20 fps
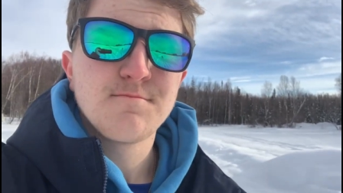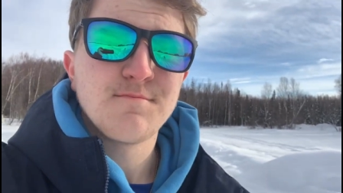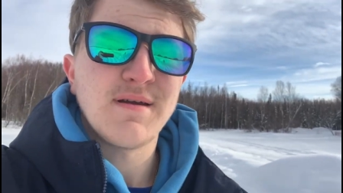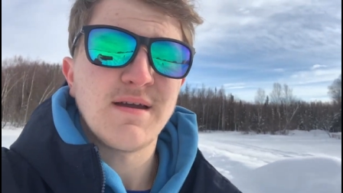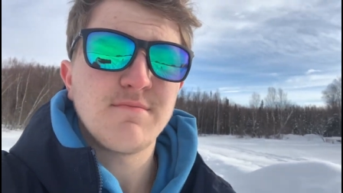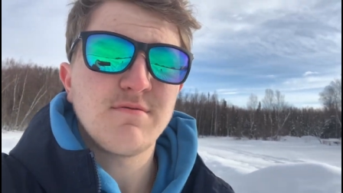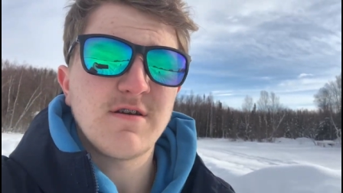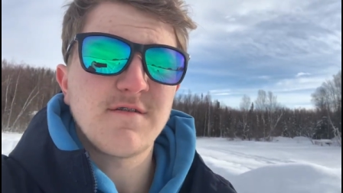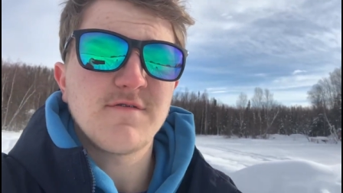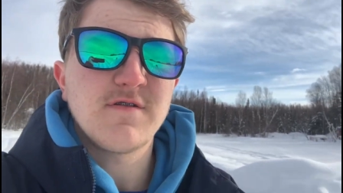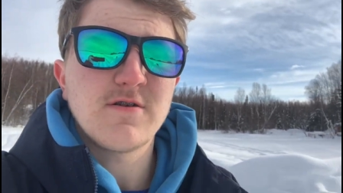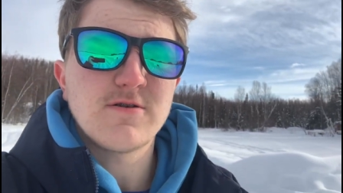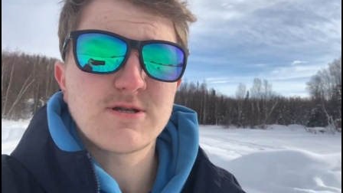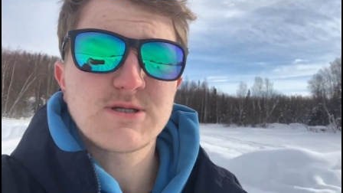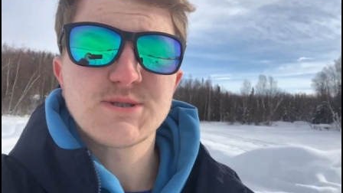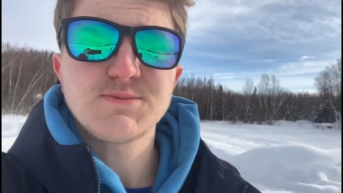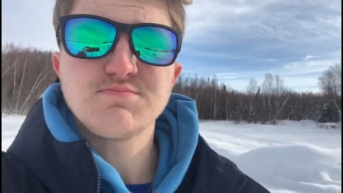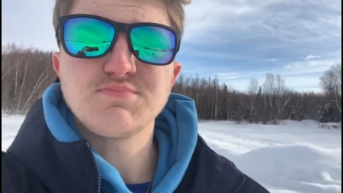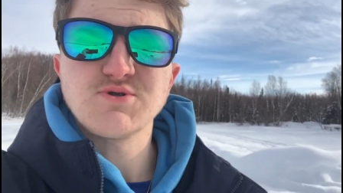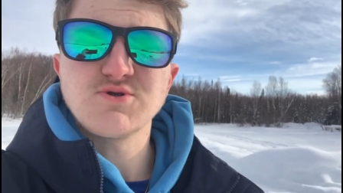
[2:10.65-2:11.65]
Maybe a few
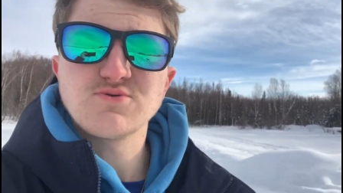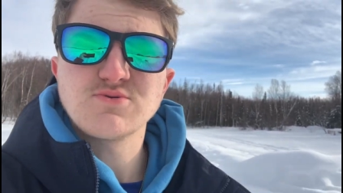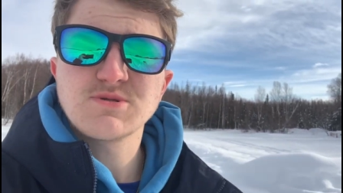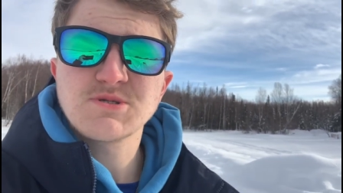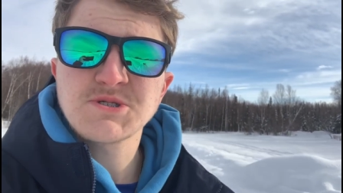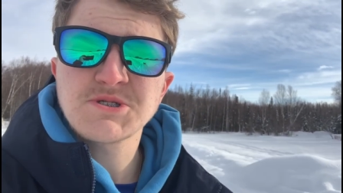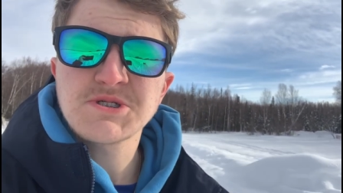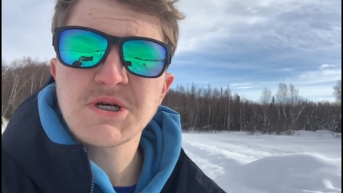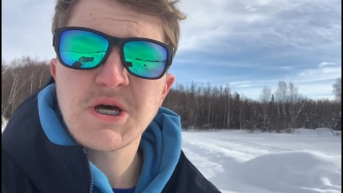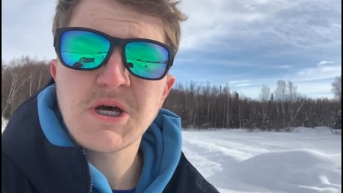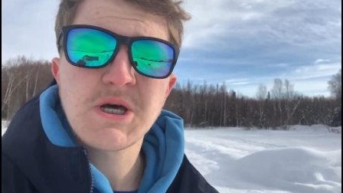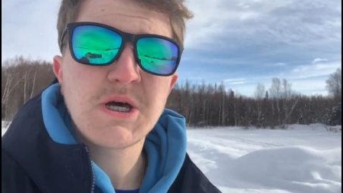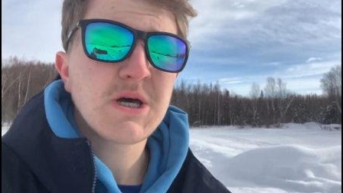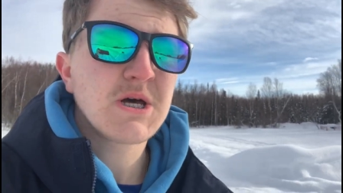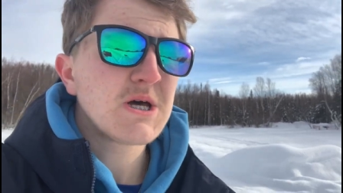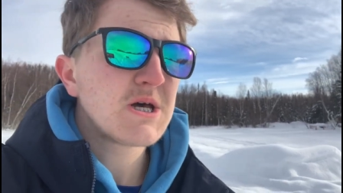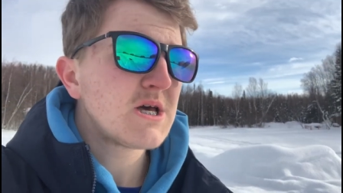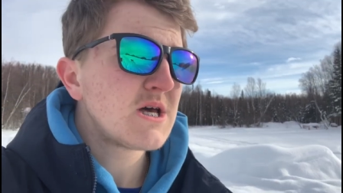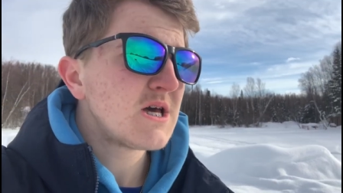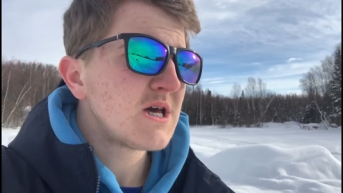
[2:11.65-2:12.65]
spoons.
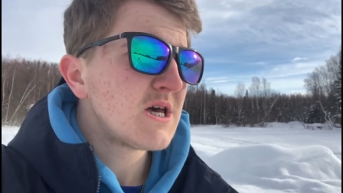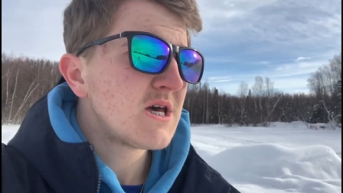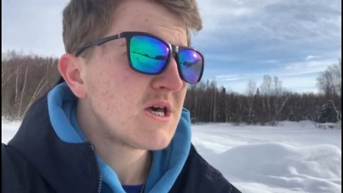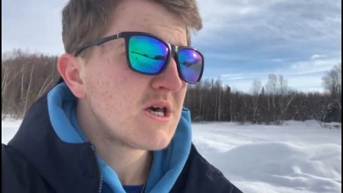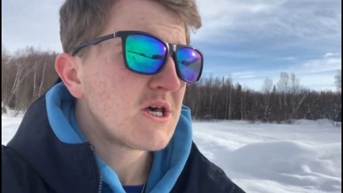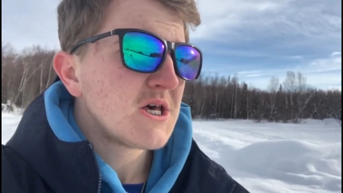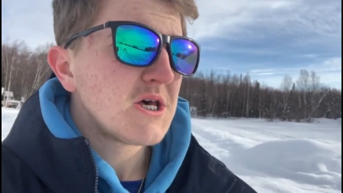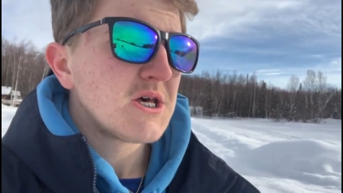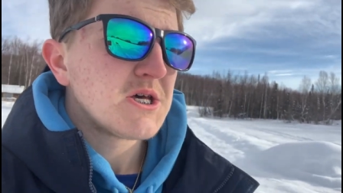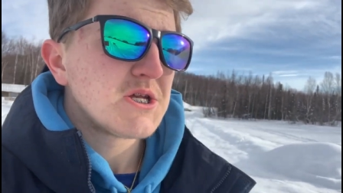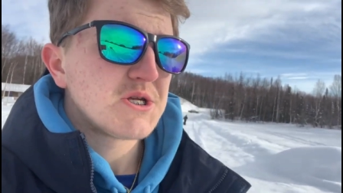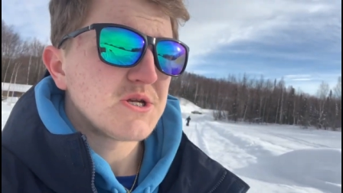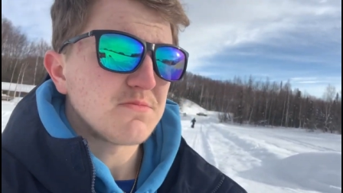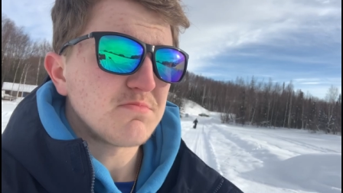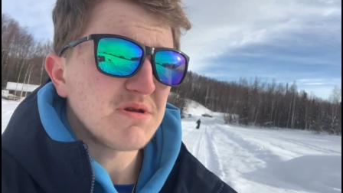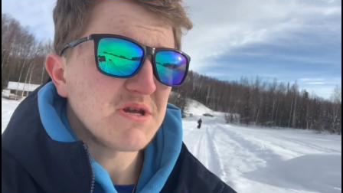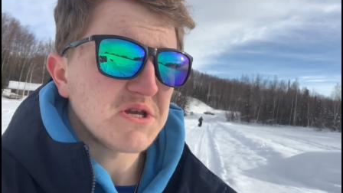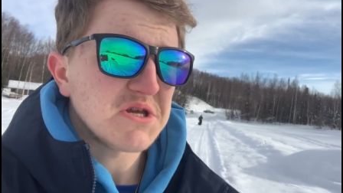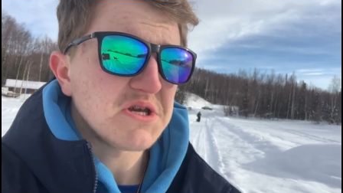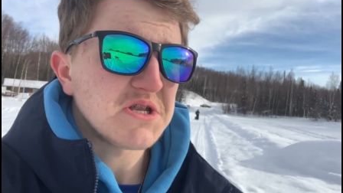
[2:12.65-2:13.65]
Should
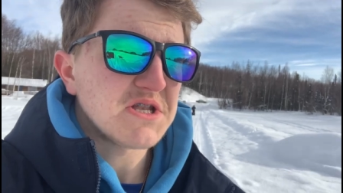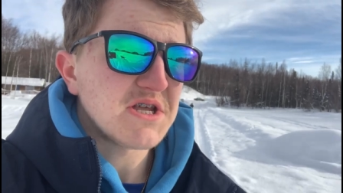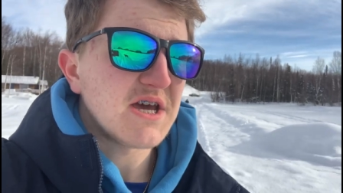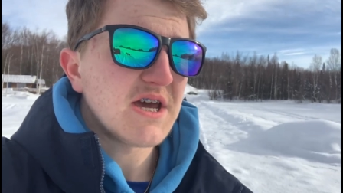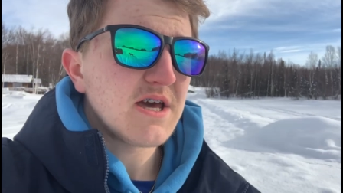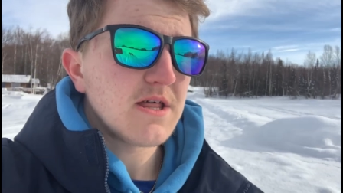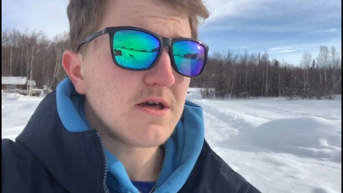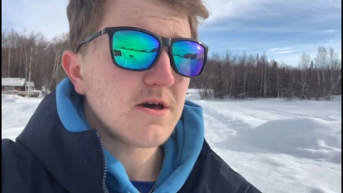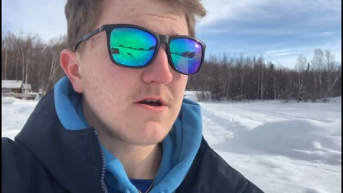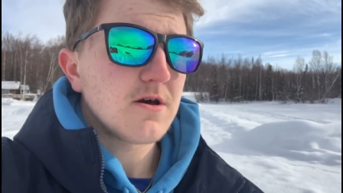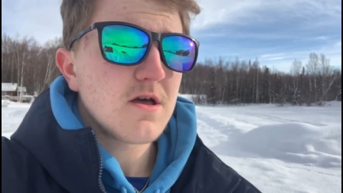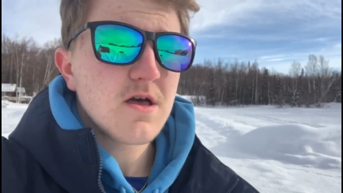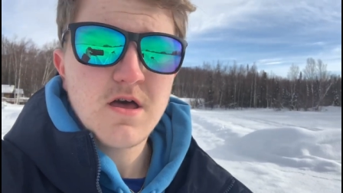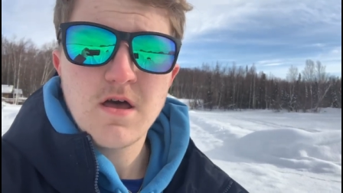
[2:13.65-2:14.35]
be a good day though.